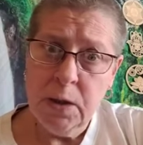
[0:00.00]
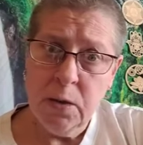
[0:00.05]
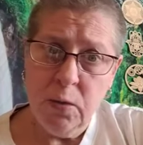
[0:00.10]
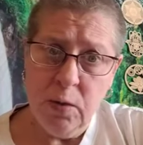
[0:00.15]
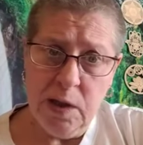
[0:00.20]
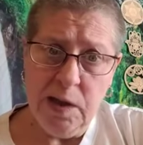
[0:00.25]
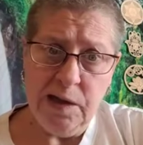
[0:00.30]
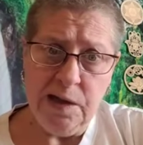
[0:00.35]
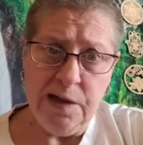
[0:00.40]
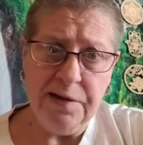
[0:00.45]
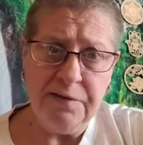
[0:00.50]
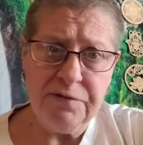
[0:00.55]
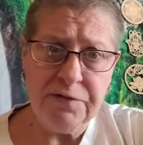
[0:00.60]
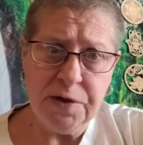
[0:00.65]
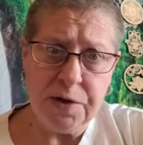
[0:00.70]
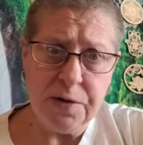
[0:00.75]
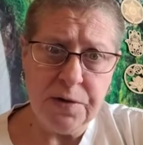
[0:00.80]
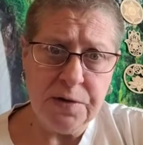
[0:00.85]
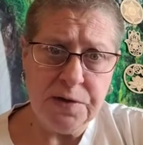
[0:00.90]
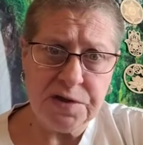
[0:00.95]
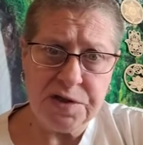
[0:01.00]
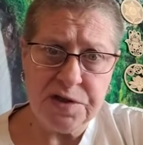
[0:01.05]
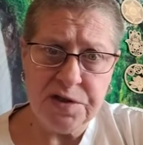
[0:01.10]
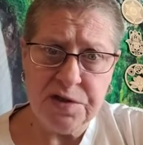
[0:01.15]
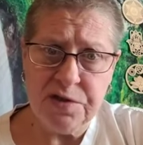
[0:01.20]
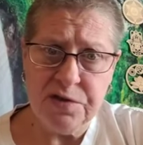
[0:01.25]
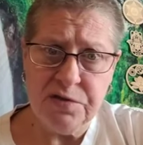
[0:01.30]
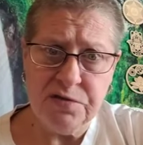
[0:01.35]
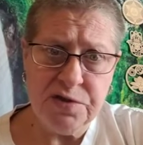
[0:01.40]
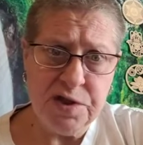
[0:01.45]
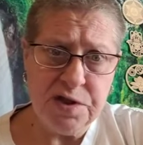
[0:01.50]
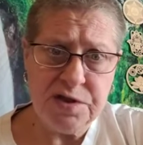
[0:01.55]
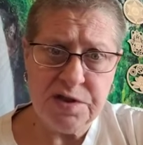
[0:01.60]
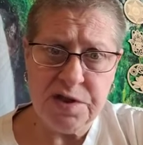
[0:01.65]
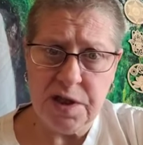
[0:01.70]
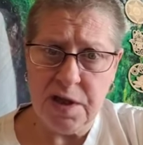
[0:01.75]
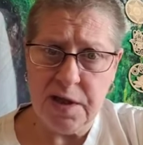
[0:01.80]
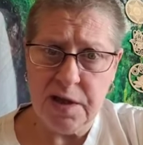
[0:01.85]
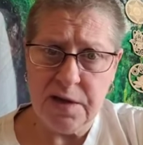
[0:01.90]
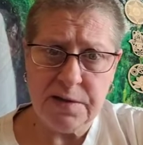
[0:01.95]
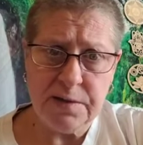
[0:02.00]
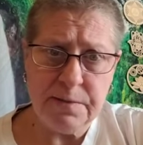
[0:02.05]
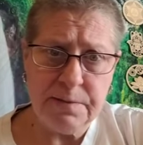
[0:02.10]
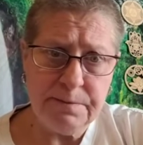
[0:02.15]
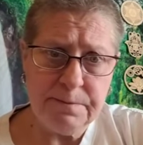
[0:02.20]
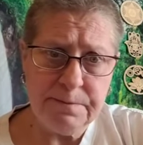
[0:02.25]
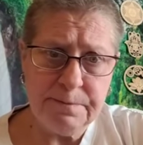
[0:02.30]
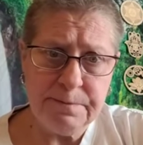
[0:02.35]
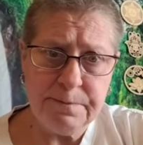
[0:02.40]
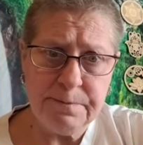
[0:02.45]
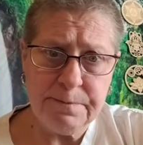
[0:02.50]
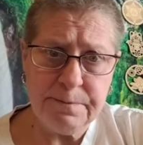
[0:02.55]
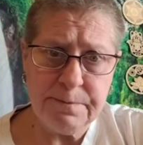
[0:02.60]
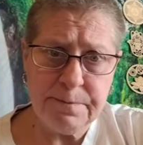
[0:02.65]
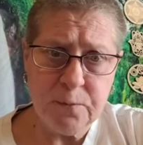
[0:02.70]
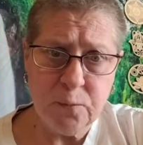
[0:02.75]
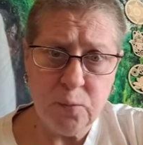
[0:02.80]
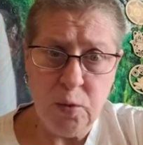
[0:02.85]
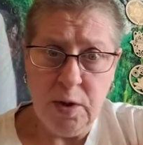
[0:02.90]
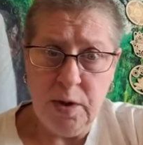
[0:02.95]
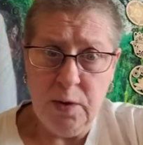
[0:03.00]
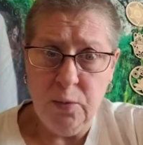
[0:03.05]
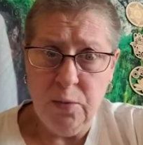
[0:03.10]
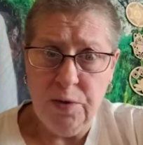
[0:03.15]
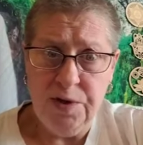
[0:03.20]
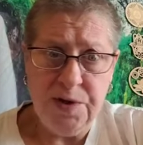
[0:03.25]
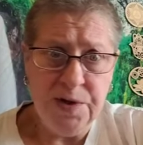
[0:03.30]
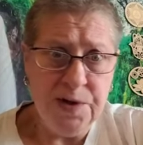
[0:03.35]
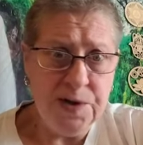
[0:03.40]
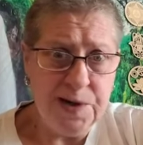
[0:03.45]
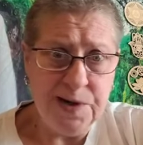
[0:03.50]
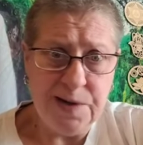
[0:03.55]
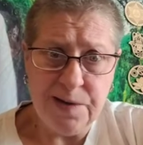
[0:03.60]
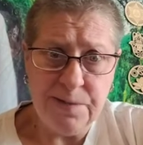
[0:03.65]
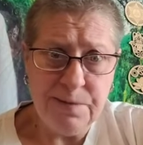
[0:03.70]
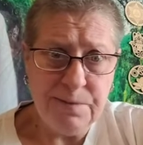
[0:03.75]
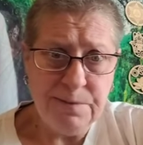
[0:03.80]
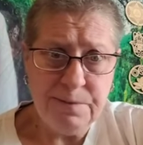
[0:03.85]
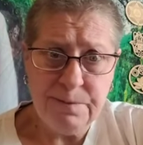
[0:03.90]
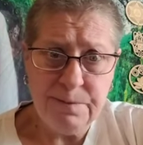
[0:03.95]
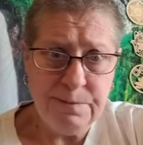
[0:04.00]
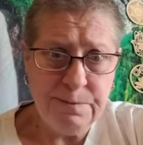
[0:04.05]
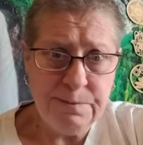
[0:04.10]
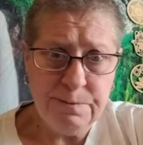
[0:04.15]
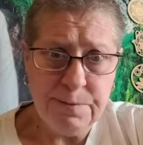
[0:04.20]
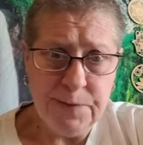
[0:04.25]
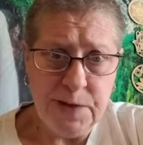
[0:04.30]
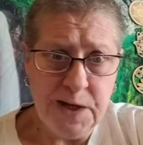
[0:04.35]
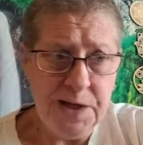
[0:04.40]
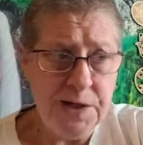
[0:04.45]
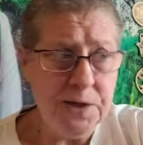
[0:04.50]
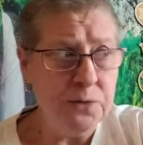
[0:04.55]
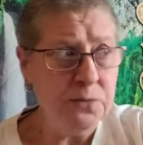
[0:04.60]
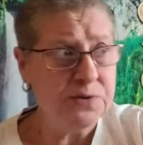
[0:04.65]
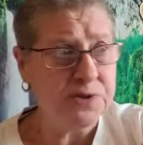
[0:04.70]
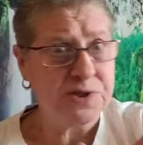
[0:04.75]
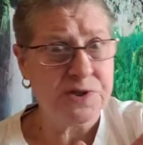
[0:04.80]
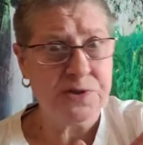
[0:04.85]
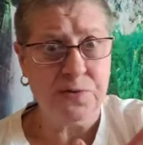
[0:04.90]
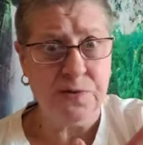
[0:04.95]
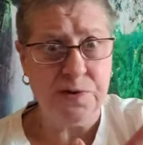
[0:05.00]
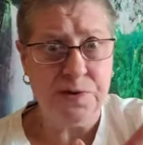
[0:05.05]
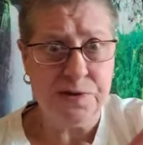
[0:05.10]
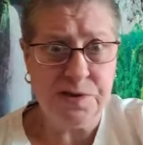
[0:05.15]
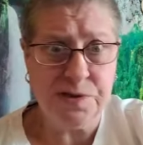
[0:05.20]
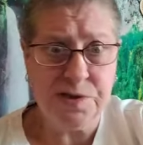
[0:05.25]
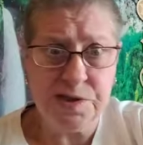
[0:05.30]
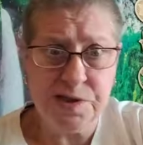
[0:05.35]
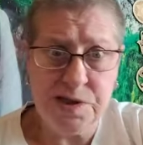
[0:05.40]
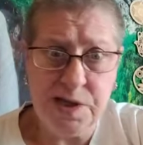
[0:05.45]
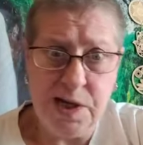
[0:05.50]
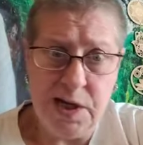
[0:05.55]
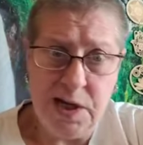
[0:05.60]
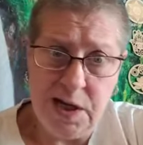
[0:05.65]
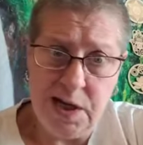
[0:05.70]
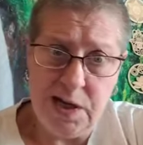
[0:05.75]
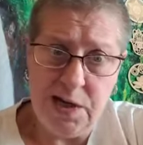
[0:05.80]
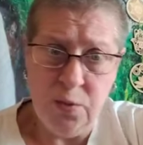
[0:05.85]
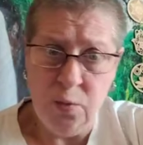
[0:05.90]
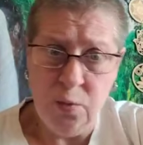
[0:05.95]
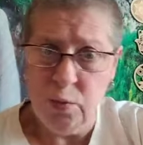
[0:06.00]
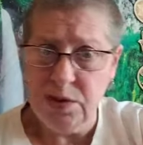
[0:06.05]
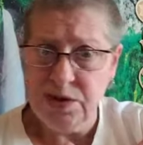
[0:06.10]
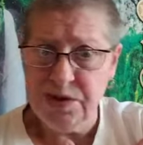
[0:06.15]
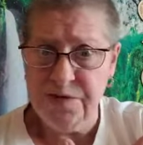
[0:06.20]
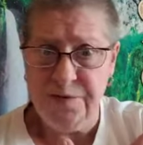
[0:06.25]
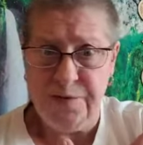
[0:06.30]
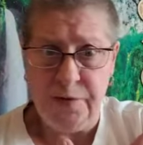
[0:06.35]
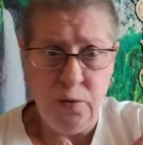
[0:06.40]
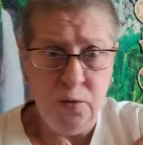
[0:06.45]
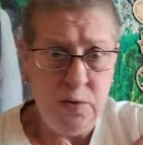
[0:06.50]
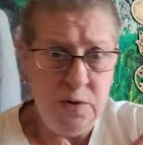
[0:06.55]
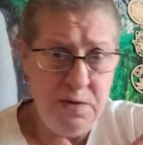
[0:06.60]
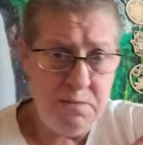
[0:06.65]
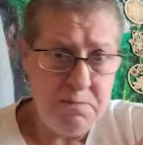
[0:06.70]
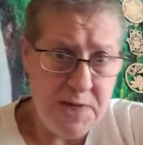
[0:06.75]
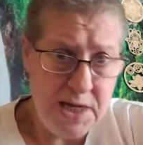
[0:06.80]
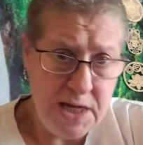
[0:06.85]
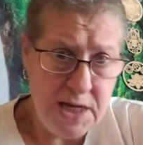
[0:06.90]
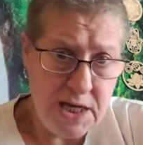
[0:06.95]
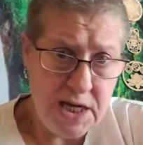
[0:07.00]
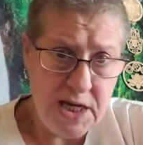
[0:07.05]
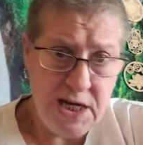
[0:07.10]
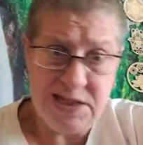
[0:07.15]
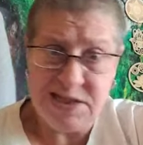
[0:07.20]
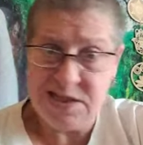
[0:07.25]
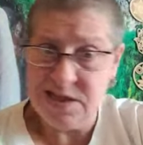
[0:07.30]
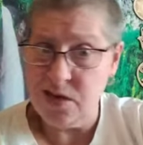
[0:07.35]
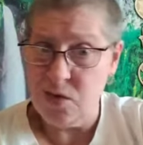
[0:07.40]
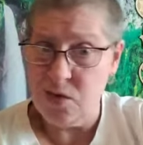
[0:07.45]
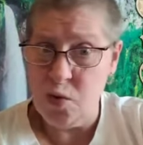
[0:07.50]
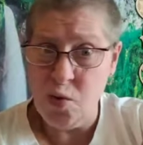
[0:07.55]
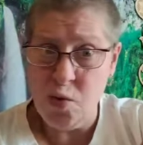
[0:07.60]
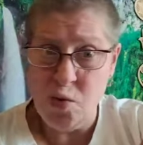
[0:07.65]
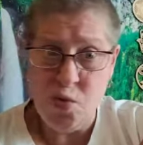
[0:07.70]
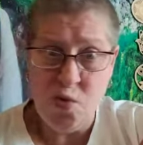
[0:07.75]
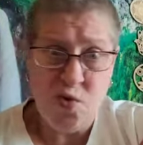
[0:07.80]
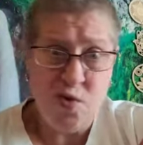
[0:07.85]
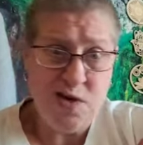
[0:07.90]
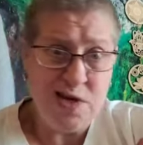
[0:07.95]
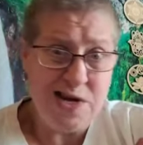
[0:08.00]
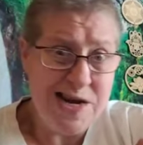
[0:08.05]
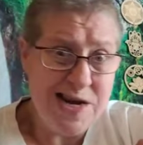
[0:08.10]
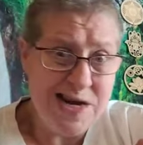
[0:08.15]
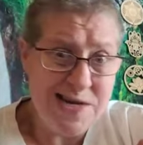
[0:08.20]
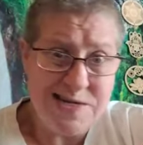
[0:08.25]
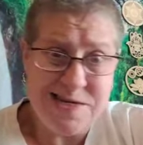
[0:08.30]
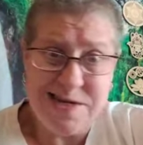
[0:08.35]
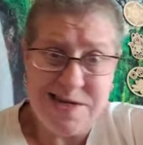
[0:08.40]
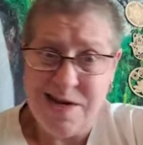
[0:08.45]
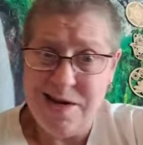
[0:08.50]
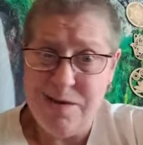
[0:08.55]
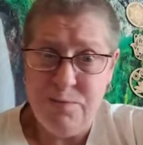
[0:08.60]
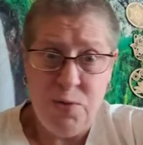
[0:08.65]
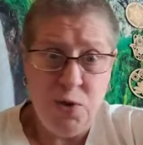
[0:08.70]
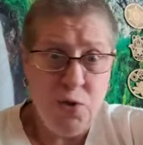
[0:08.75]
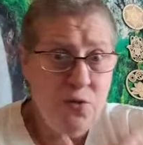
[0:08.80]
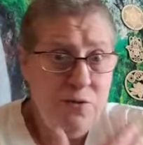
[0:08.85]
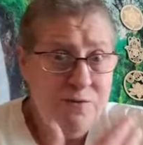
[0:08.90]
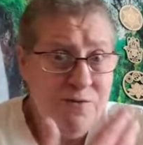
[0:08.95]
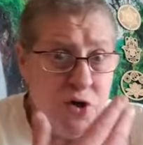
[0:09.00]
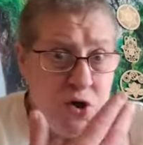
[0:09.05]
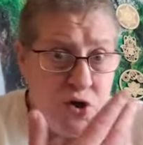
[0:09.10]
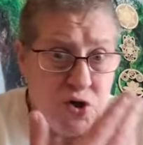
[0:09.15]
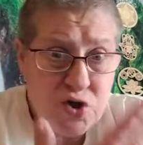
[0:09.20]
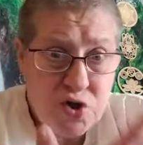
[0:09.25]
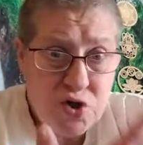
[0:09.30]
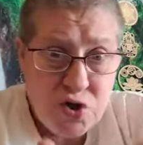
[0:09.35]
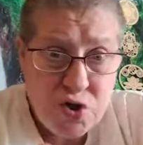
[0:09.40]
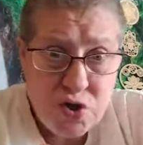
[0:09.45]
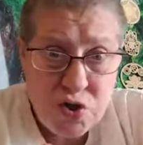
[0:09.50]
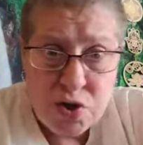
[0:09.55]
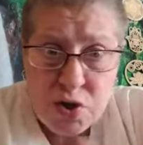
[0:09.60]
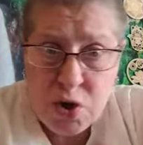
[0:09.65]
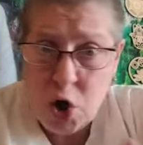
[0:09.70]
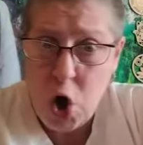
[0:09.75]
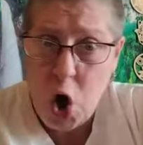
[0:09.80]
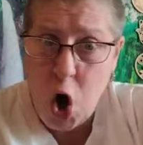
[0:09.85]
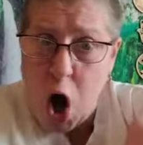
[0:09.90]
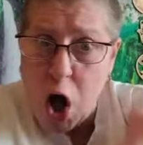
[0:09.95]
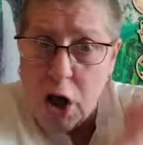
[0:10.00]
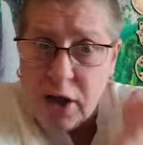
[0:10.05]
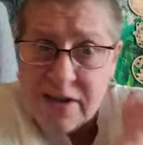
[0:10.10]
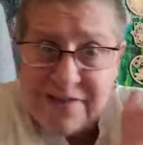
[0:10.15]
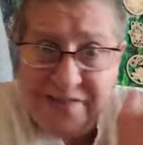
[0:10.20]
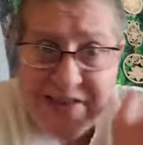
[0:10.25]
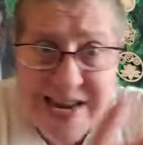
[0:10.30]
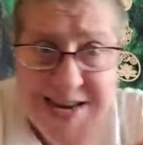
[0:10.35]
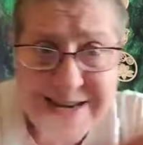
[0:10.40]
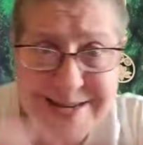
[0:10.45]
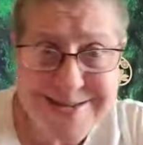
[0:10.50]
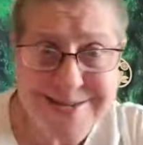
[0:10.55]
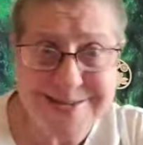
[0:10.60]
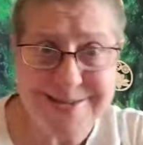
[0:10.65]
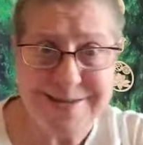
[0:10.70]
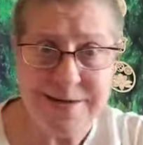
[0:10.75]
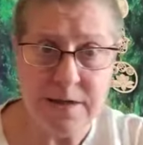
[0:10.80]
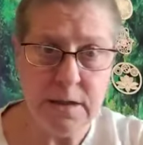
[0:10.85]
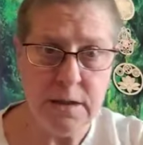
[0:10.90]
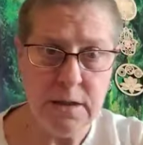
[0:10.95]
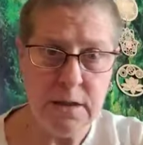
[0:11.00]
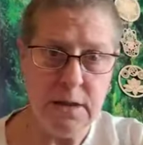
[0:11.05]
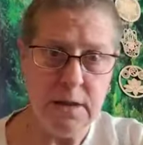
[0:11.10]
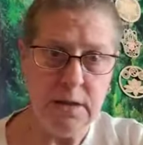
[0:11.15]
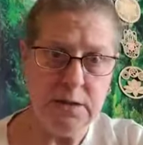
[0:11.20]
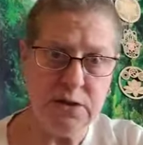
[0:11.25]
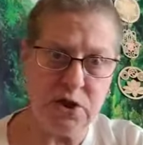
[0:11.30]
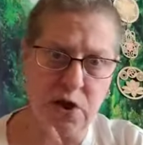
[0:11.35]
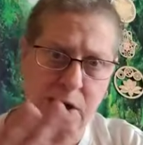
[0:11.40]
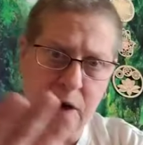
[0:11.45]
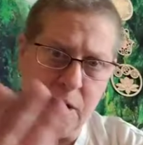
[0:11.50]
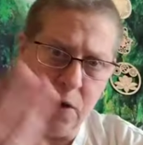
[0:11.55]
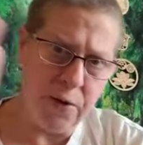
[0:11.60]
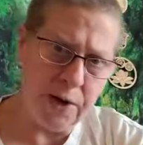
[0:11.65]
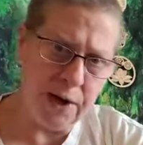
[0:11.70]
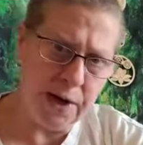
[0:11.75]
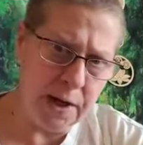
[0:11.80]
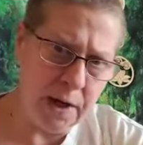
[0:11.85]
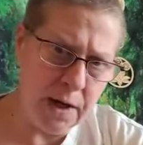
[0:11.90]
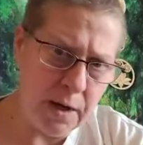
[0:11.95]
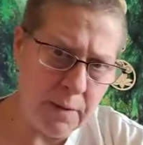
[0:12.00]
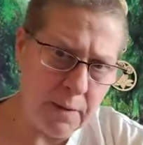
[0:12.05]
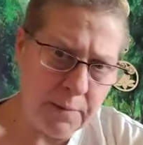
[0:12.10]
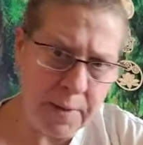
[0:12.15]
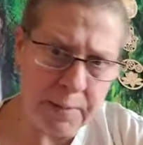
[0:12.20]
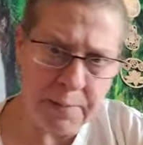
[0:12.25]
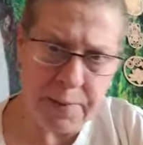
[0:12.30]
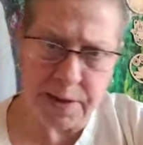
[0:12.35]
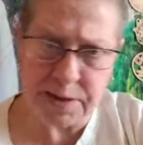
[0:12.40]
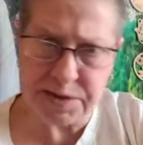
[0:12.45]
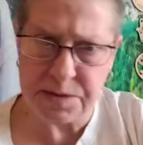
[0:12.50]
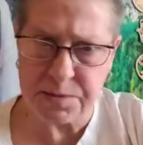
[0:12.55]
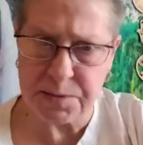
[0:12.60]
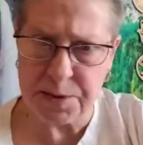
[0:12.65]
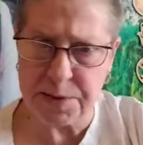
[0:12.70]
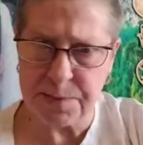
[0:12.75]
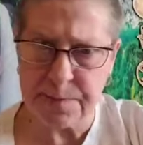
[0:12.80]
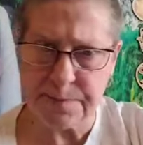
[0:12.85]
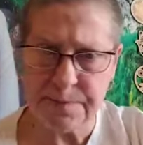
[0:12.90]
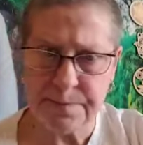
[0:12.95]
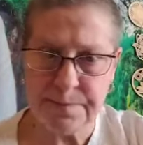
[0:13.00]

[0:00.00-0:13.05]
Well, I have the courage to do just that. Why wouldn't I? I know source, and I know what's fueling me, and it's the whole goddamn universe. All of it. So how can it not be possible?